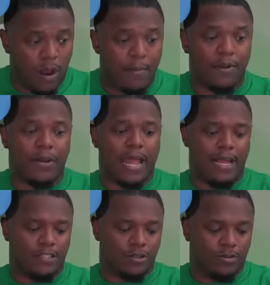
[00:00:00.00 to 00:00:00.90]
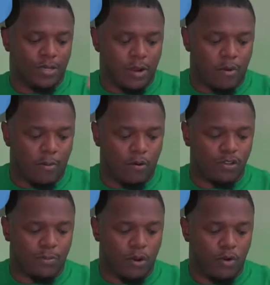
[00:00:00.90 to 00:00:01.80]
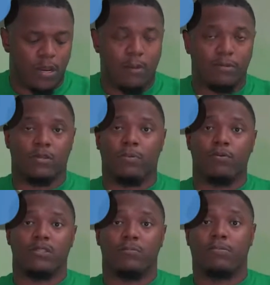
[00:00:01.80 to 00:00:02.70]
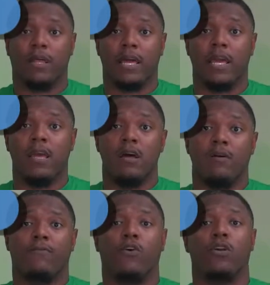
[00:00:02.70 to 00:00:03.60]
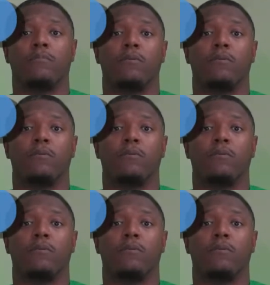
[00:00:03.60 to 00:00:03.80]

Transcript: Weber International, they were postponed. They were supposed to play Florida